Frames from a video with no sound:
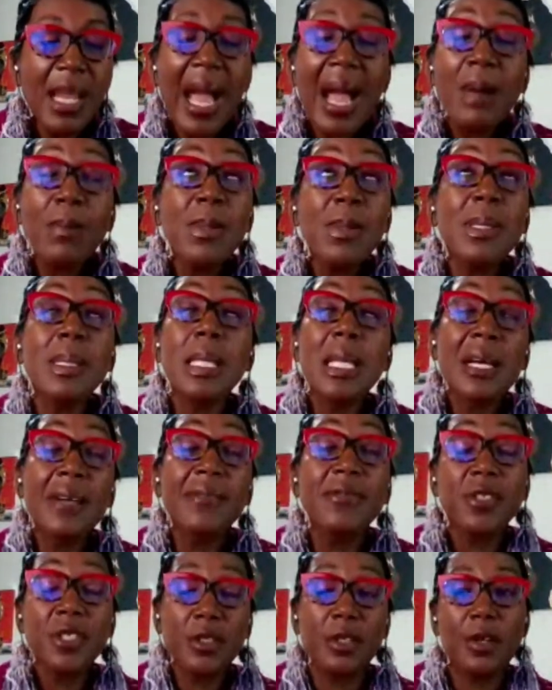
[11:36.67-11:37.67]
I would
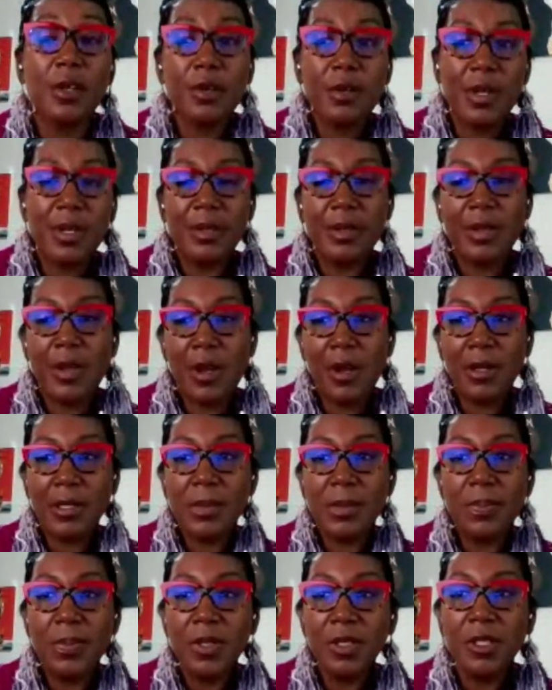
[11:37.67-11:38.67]
love to know your
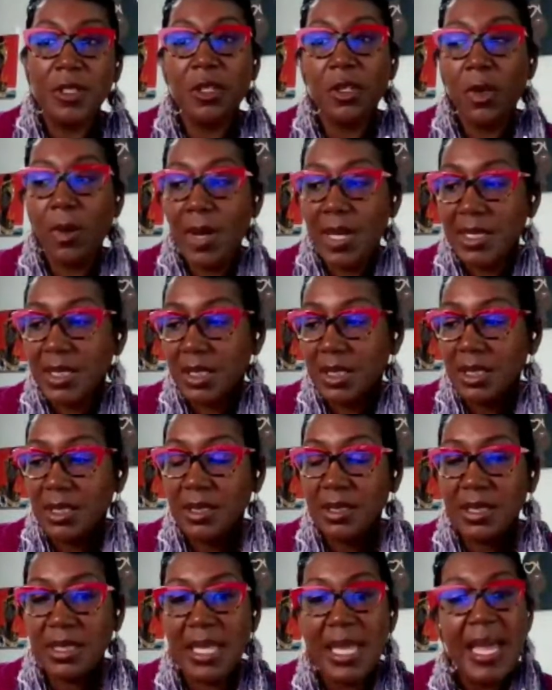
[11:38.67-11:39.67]
thoughts. Put your
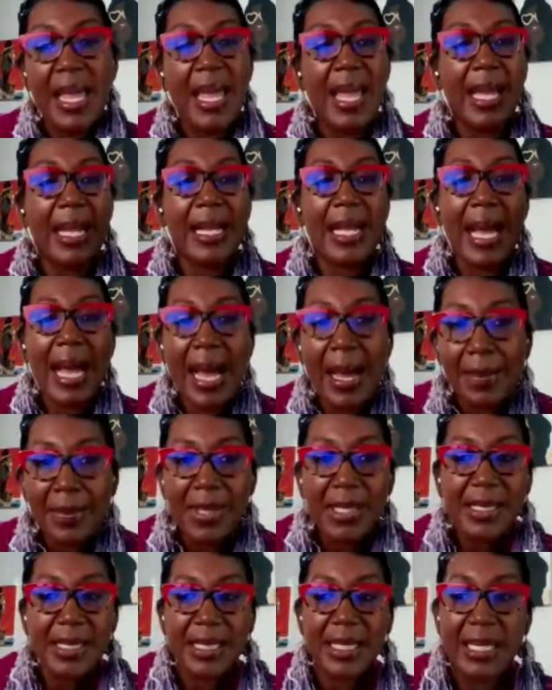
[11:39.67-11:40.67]
questions and
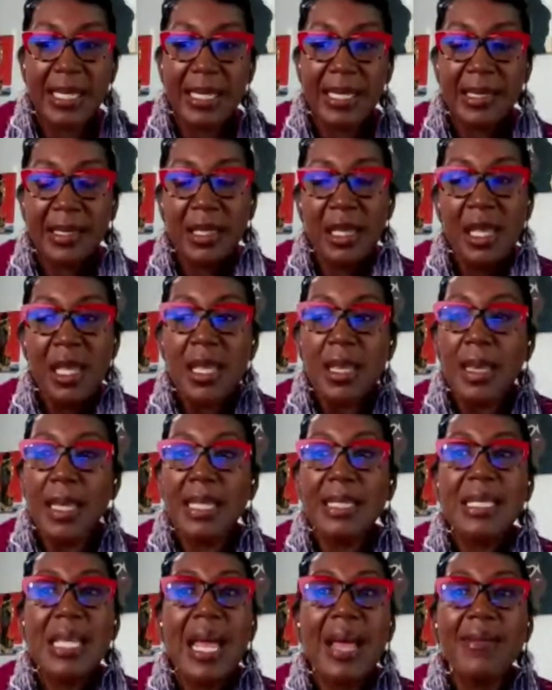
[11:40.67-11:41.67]
comments in.
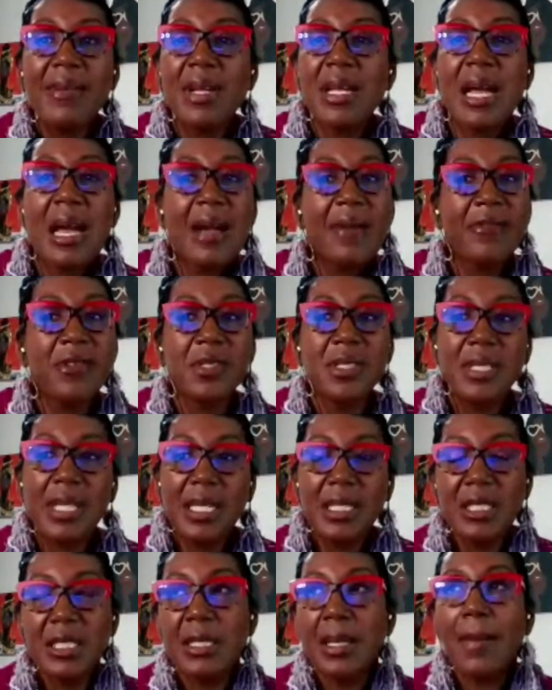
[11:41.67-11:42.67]
Let's have a
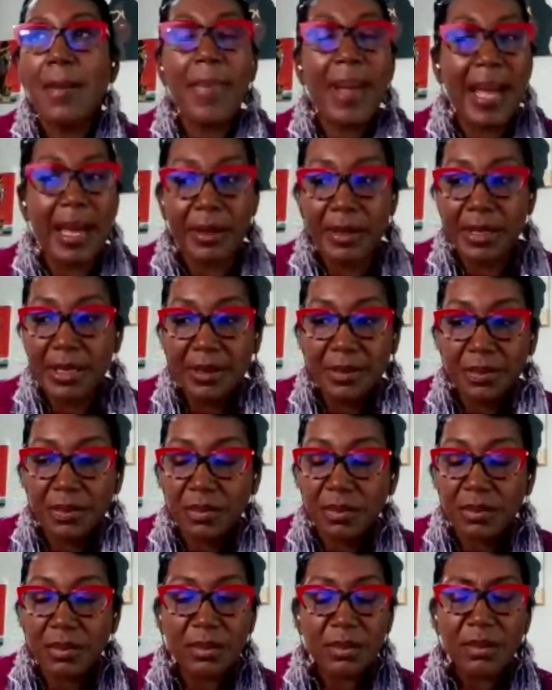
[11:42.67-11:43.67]
conversation about it.
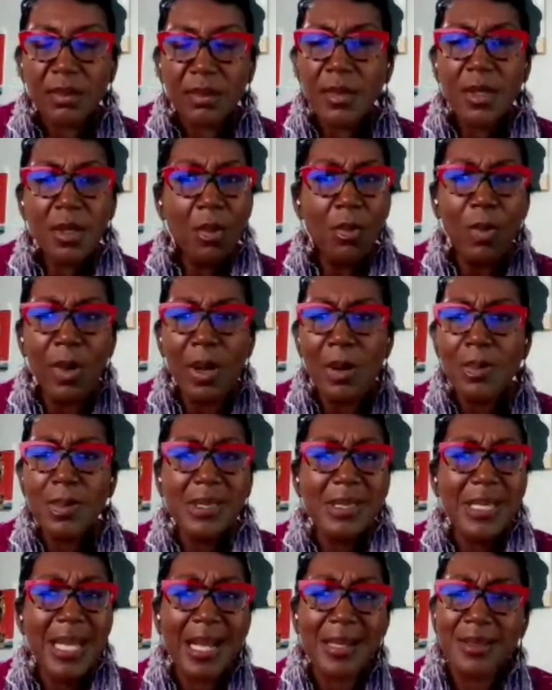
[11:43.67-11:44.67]
What
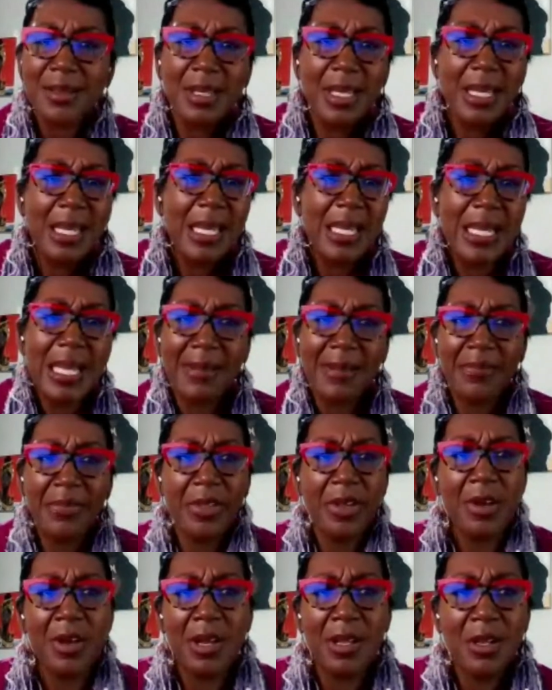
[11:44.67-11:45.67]
would Dr. King have
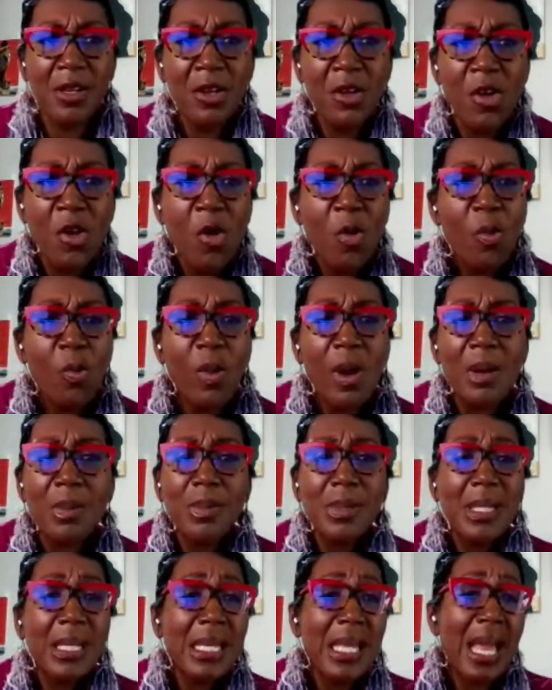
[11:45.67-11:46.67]
thought? What
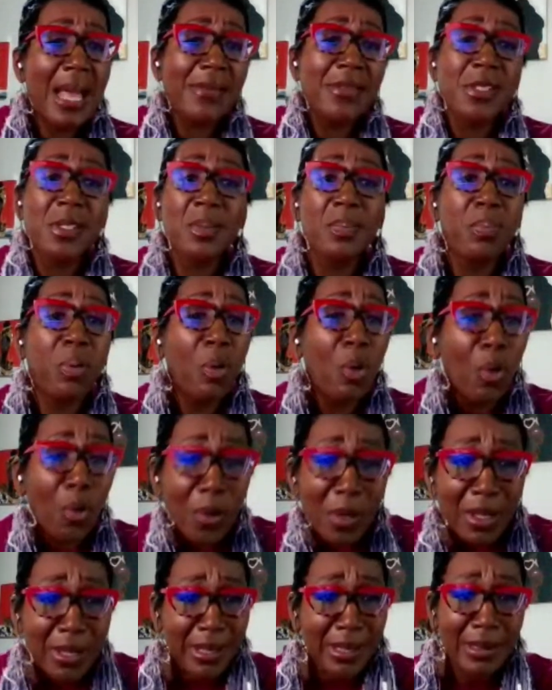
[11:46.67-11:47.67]
would he have
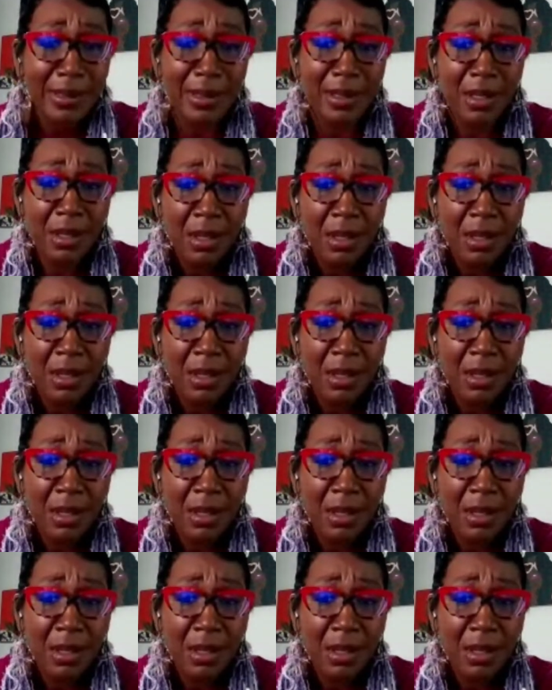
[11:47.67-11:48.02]
supported?